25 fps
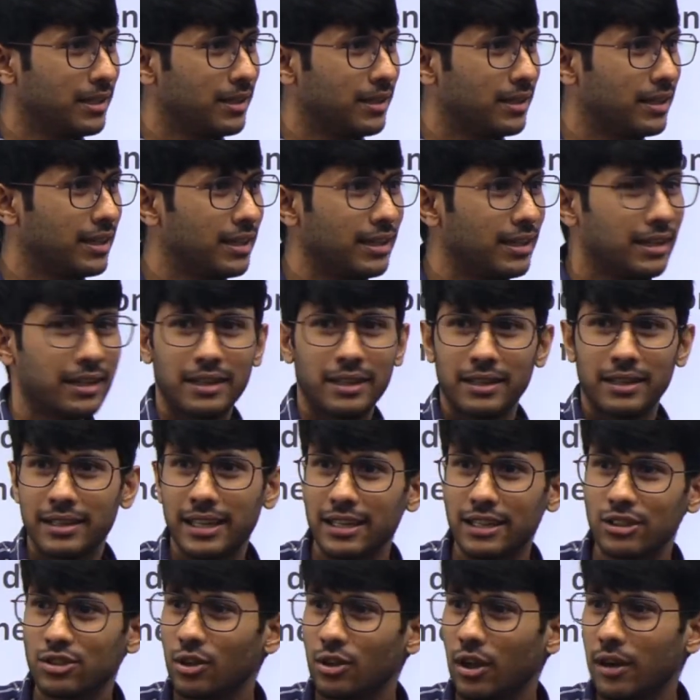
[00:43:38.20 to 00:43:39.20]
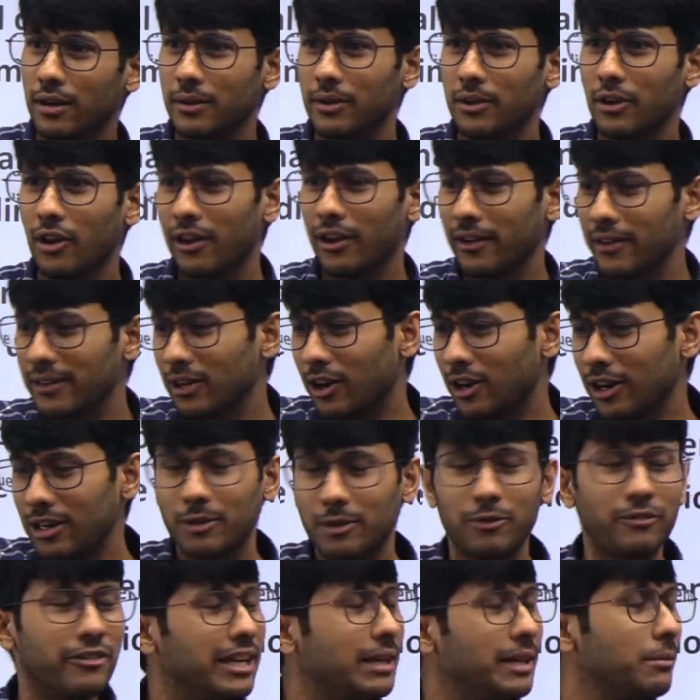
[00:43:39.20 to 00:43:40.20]
right? That is
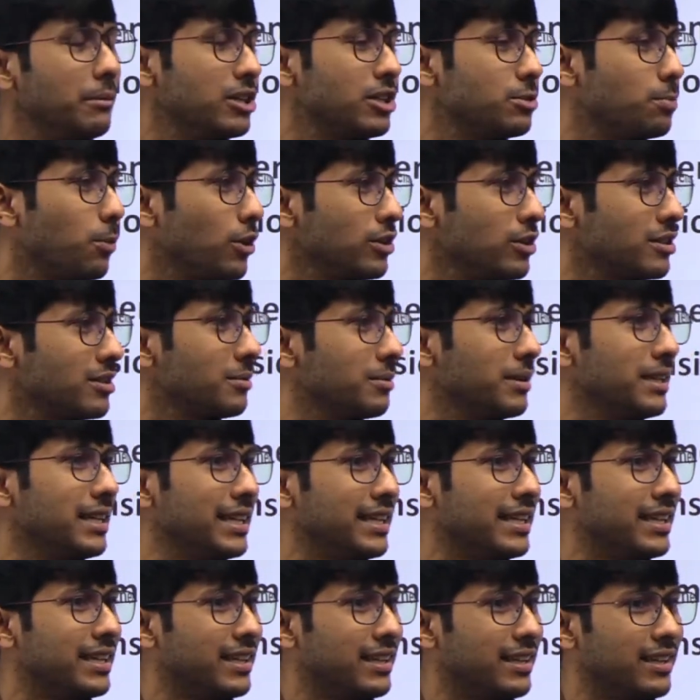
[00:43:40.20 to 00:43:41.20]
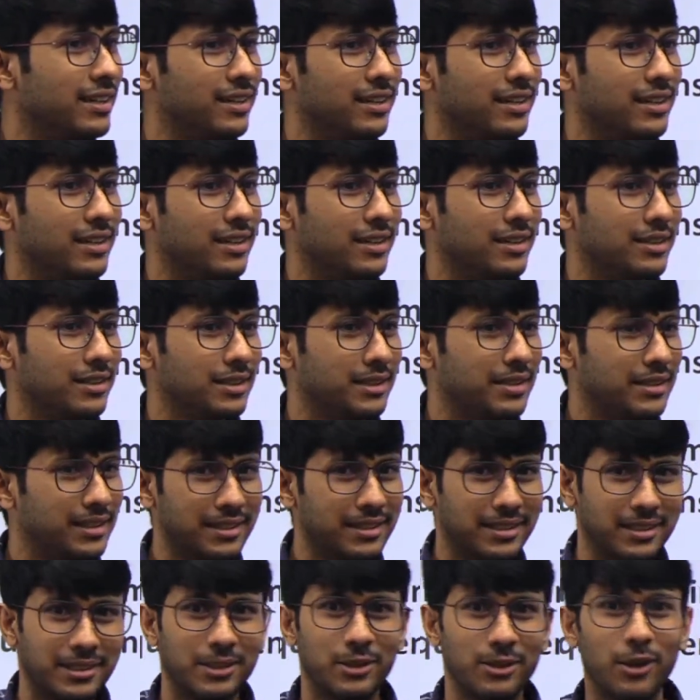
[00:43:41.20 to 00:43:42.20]
not very much possible in
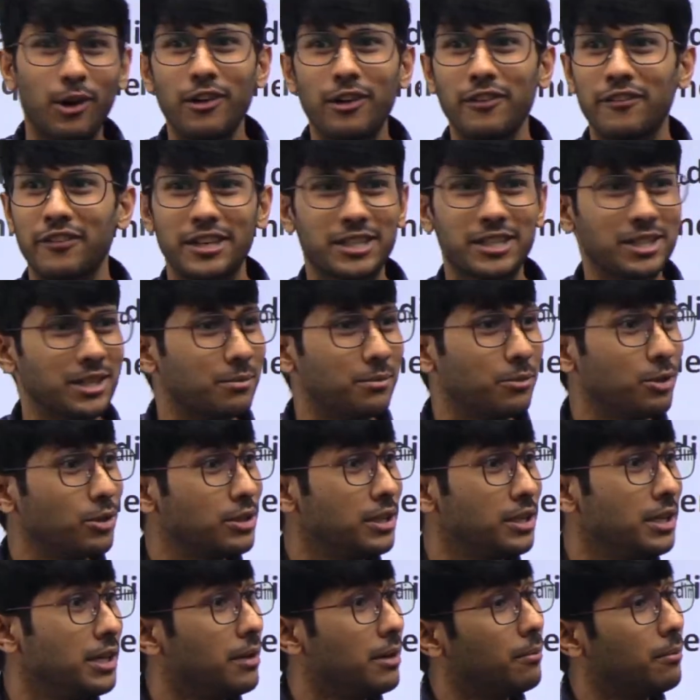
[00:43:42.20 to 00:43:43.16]
the non-fiction books,